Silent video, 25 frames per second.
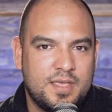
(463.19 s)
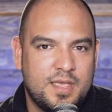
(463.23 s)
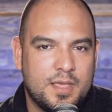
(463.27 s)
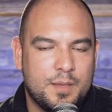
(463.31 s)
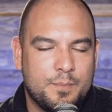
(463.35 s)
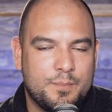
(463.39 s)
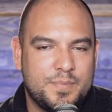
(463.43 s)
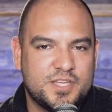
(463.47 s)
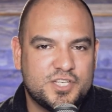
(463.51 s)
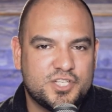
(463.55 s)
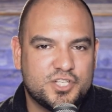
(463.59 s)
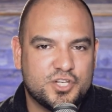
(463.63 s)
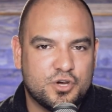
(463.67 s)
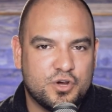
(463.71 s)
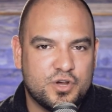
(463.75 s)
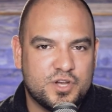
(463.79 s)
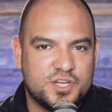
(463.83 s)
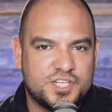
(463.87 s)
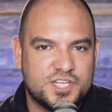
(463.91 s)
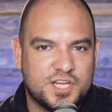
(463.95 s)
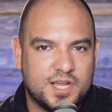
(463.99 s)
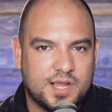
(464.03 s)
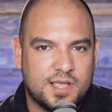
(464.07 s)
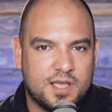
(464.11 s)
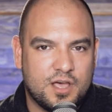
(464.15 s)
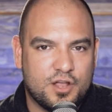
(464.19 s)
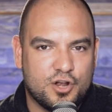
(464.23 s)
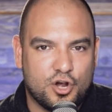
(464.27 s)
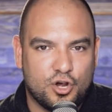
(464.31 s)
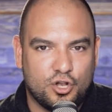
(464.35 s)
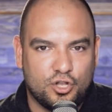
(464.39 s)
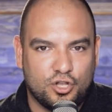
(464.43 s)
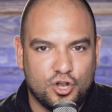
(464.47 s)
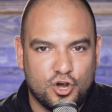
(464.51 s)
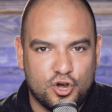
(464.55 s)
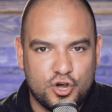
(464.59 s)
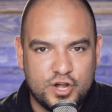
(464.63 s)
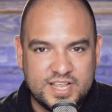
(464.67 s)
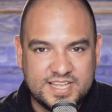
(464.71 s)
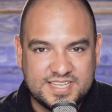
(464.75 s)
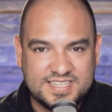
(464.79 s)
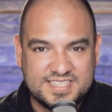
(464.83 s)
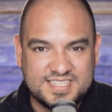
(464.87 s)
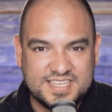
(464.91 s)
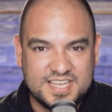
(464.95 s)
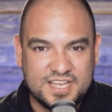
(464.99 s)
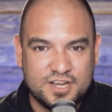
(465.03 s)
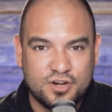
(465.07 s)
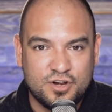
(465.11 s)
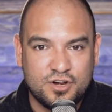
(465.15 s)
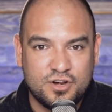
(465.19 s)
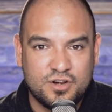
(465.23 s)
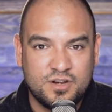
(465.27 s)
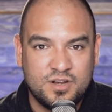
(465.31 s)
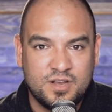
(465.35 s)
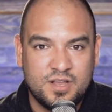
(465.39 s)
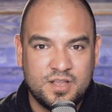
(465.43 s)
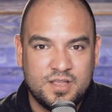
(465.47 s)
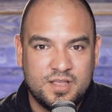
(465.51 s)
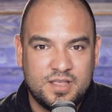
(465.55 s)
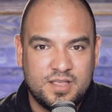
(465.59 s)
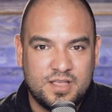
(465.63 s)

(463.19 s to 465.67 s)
And be sure and check out our Learning Center,